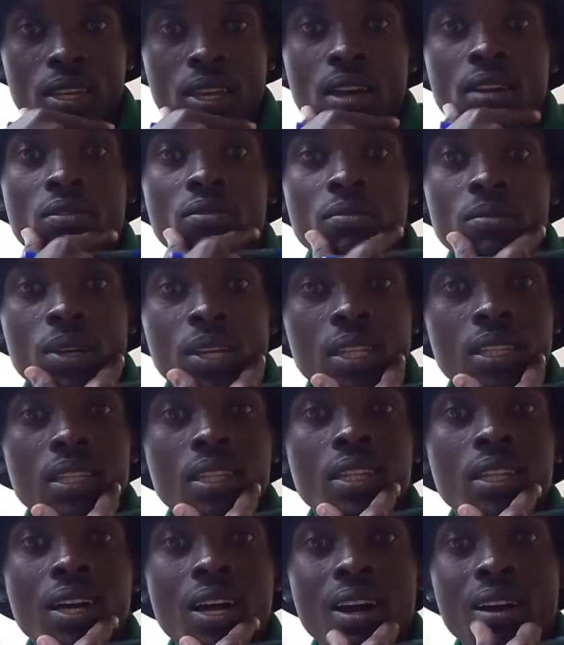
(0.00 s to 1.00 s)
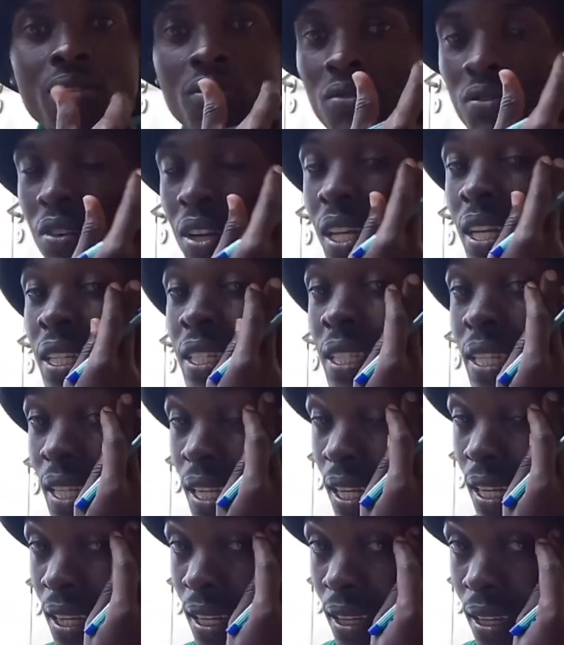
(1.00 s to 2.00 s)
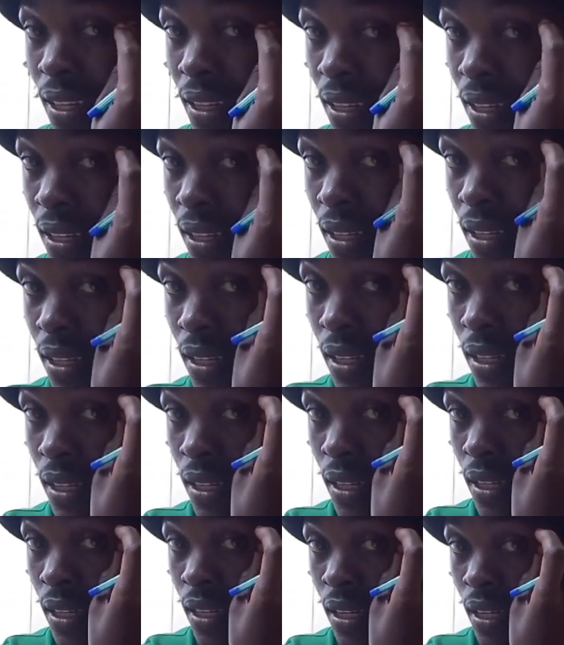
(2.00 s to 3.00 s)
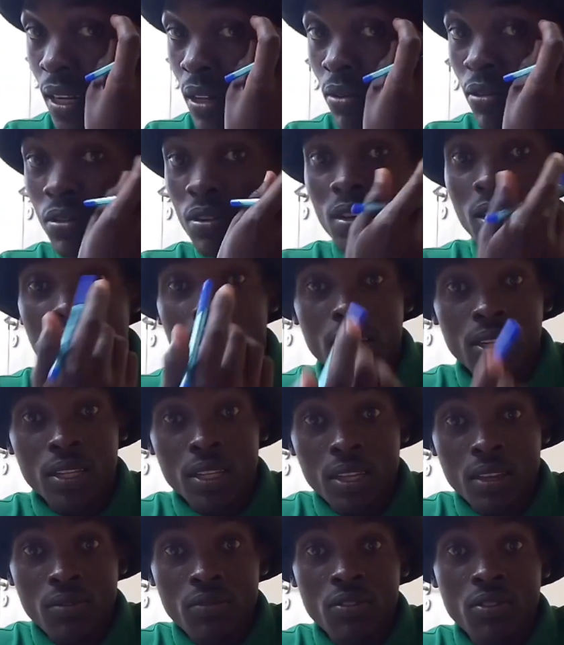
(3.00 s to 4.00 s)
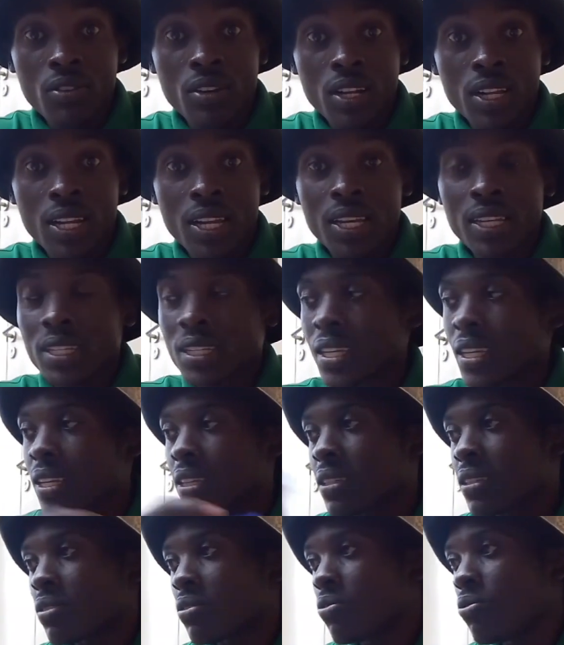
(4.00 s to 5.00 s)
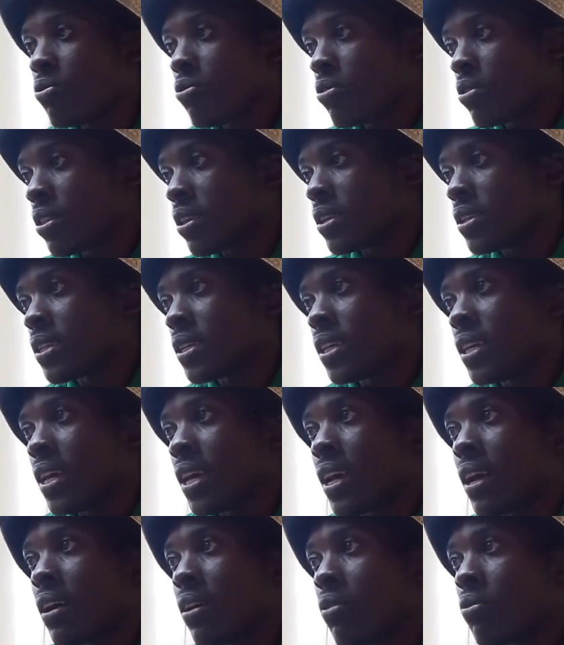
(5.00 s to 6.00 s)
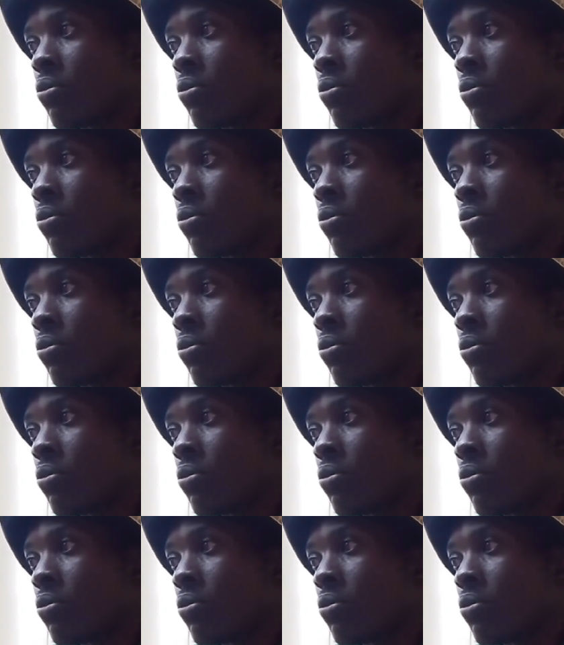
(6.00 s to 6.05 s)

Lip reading: Government have a say. They will give you a license. Do this here.